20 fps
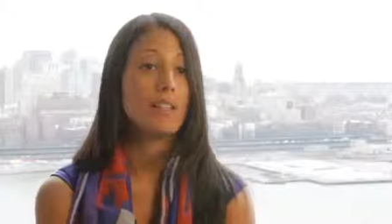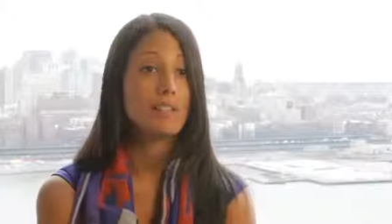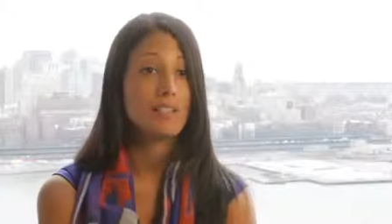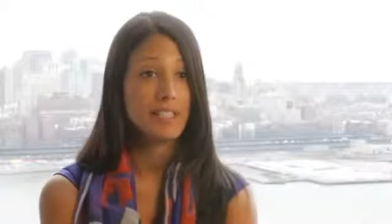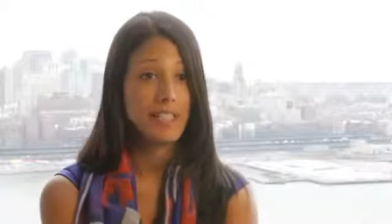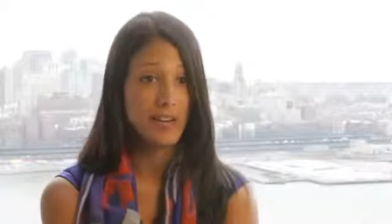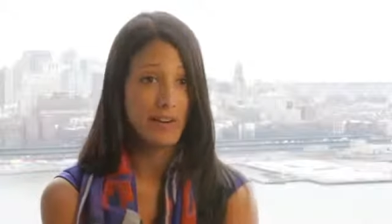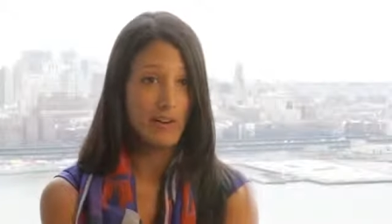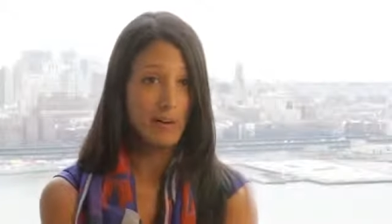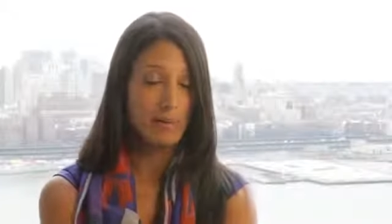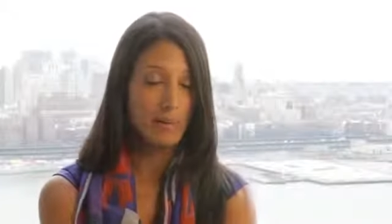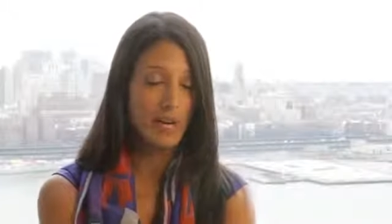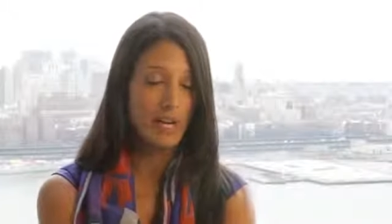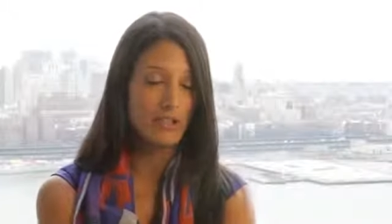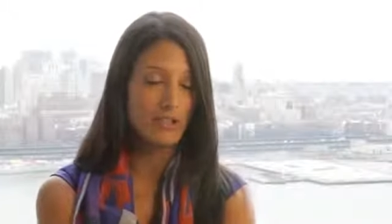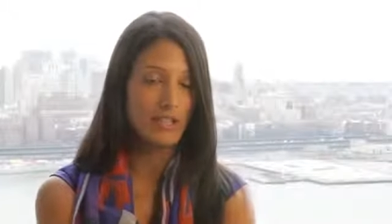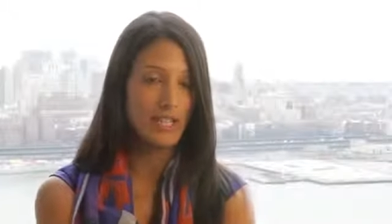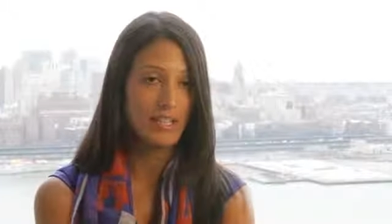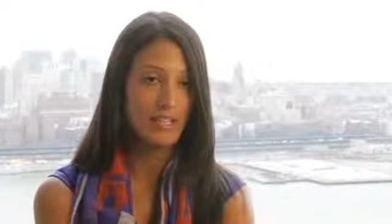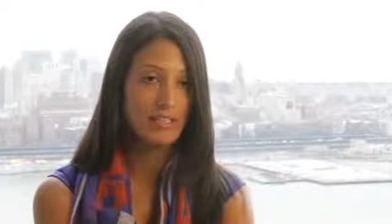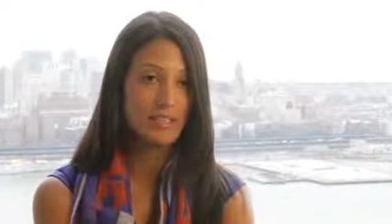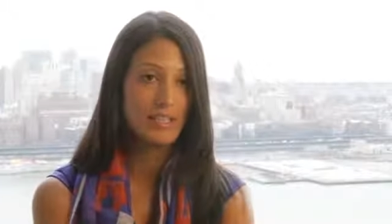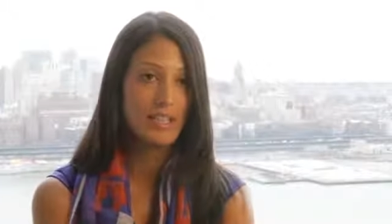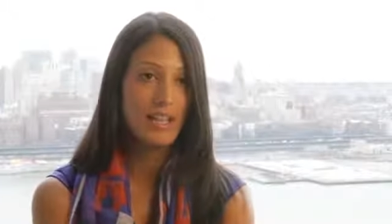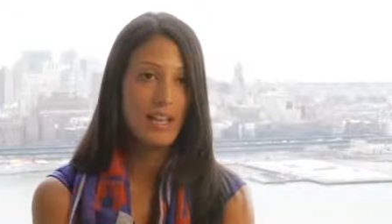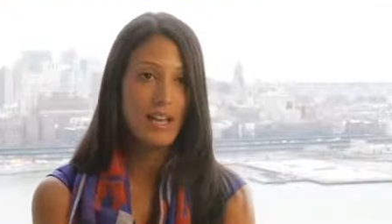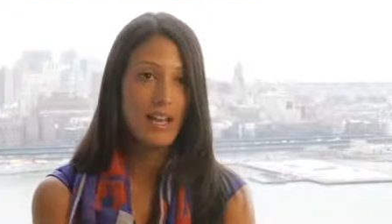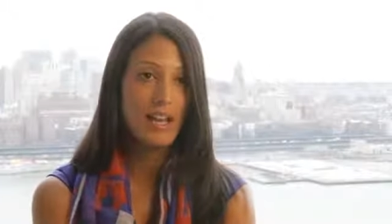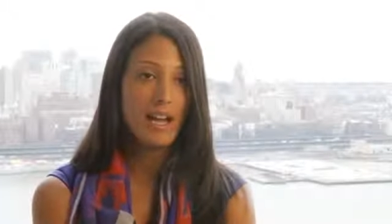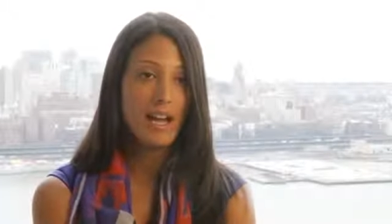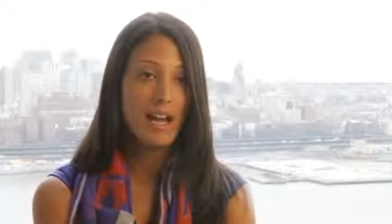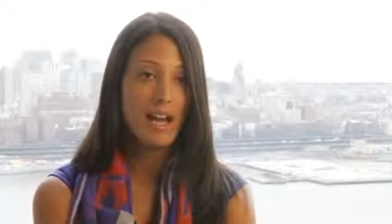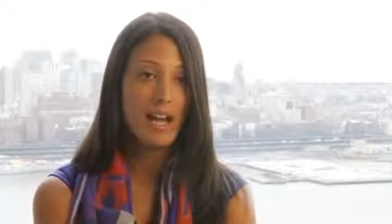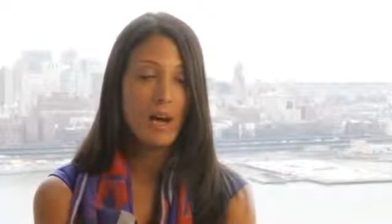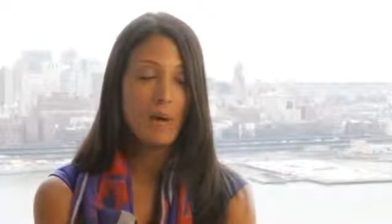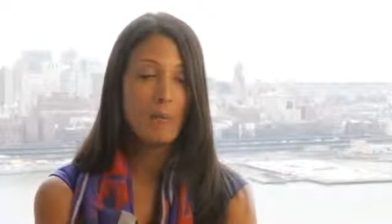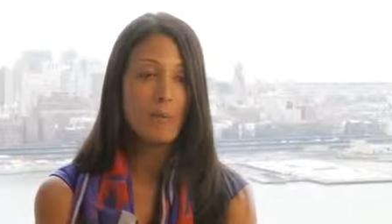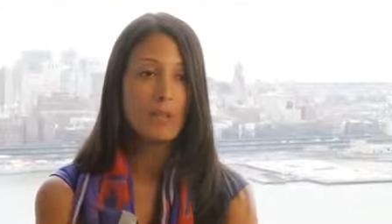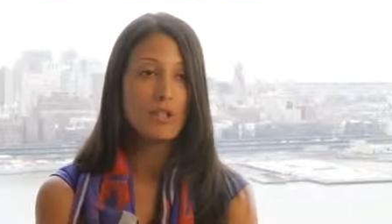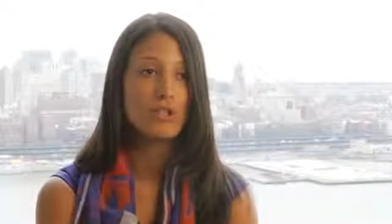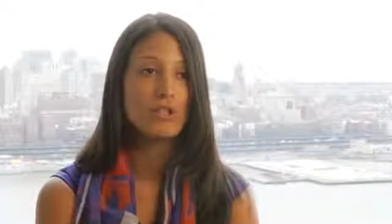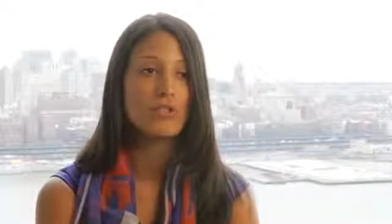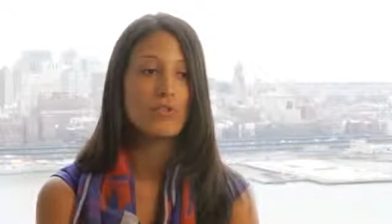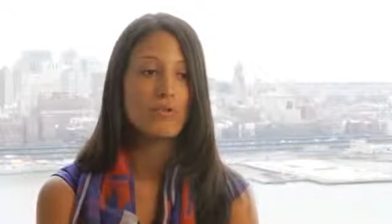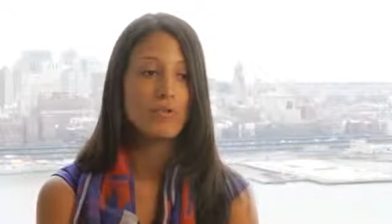the Tiara Project, um, which is